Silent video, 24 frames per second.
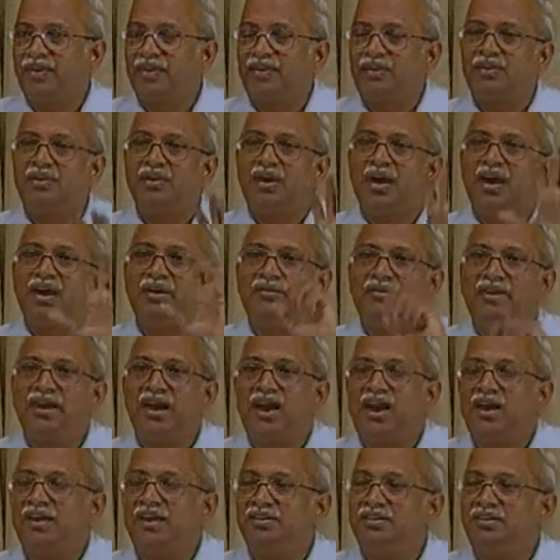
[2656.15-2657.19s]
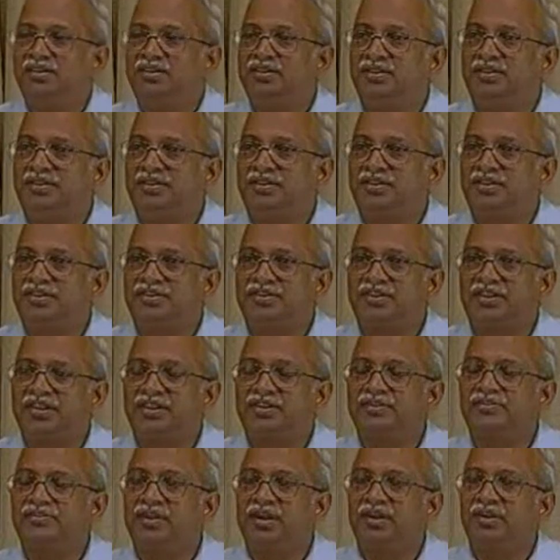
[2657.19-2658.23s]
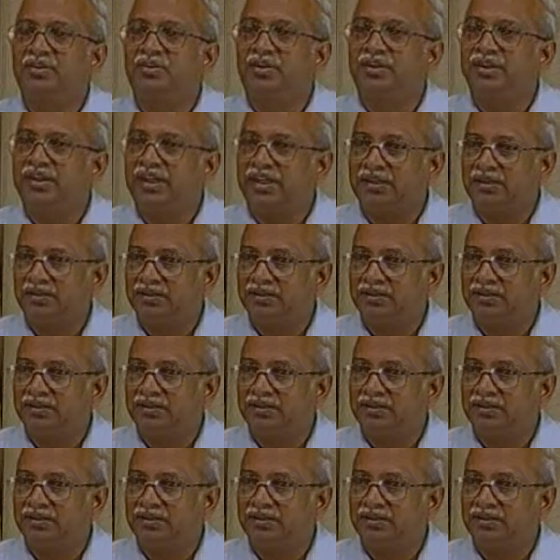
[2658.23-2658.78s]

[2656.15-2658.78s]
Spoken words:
you have a high stress value on deck.